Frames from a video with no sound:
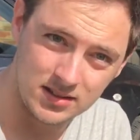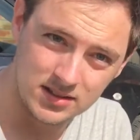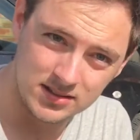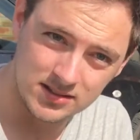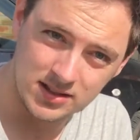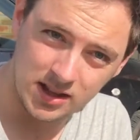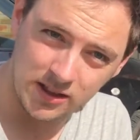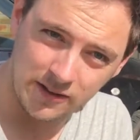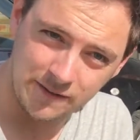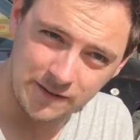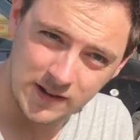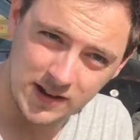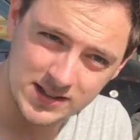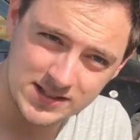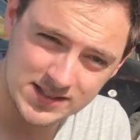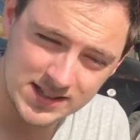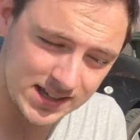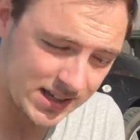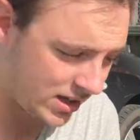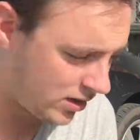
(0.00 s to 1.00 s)
So the
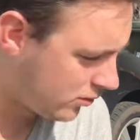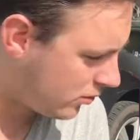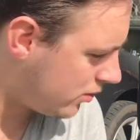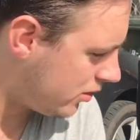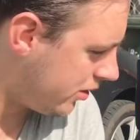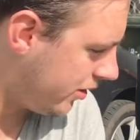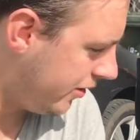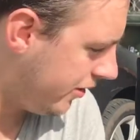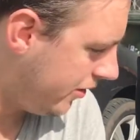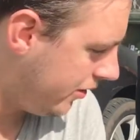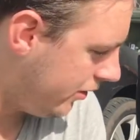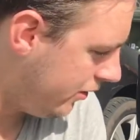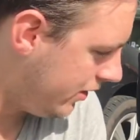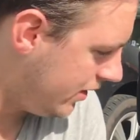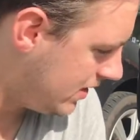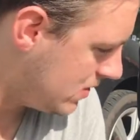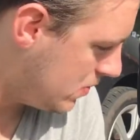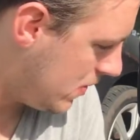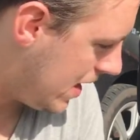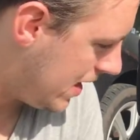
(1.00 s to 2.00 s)
first thing you want to do
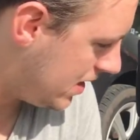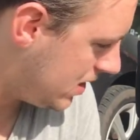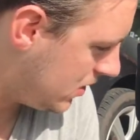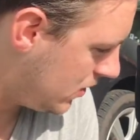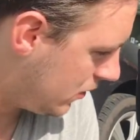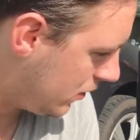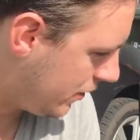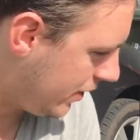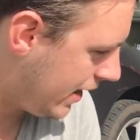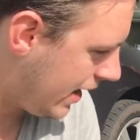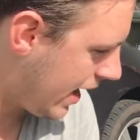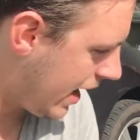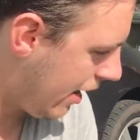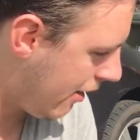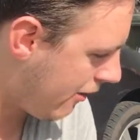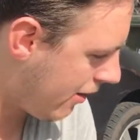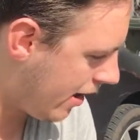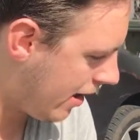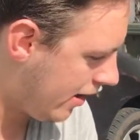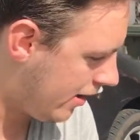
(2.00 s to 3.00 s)
is make sure the
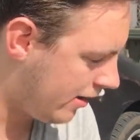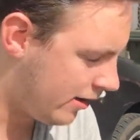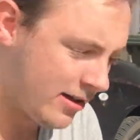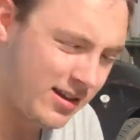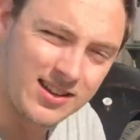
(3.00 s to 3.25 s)
area